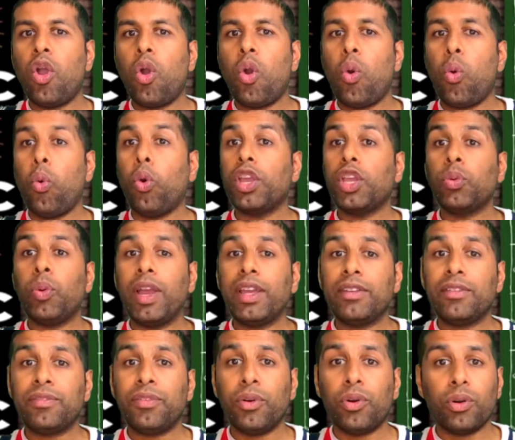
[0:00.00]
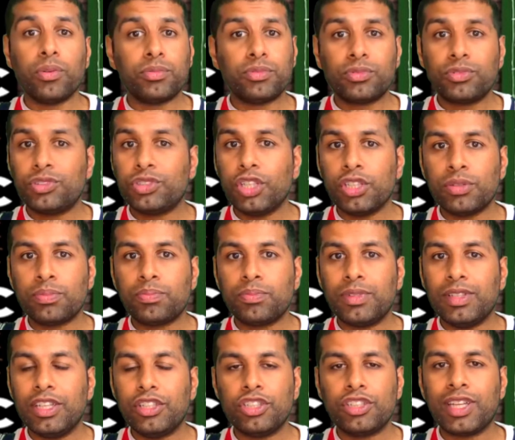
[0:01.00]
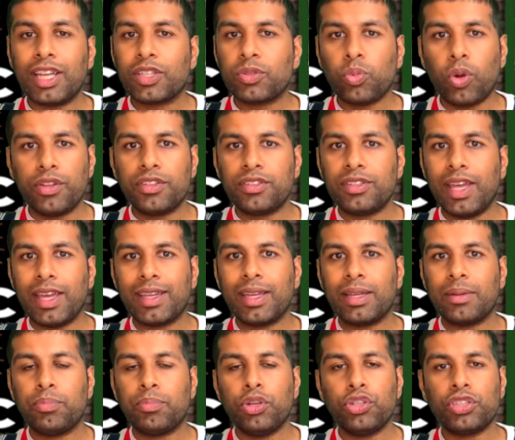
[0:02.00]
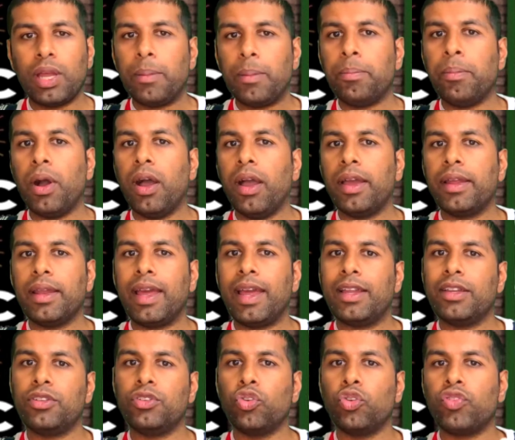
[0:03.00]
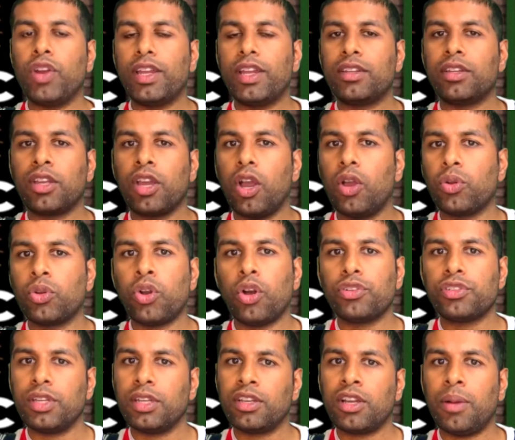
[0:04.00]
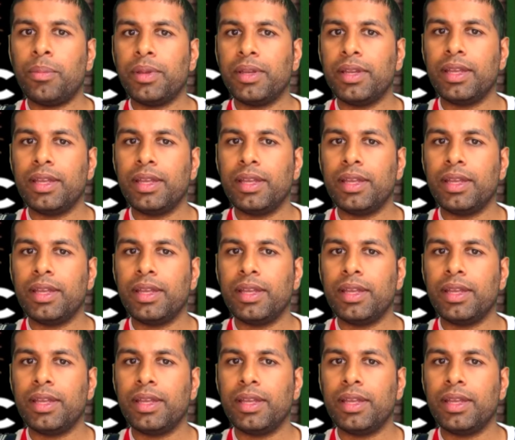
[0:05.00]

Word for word: what you're waiting for just literally takes one second, push that button, and you're ready to go. Content coming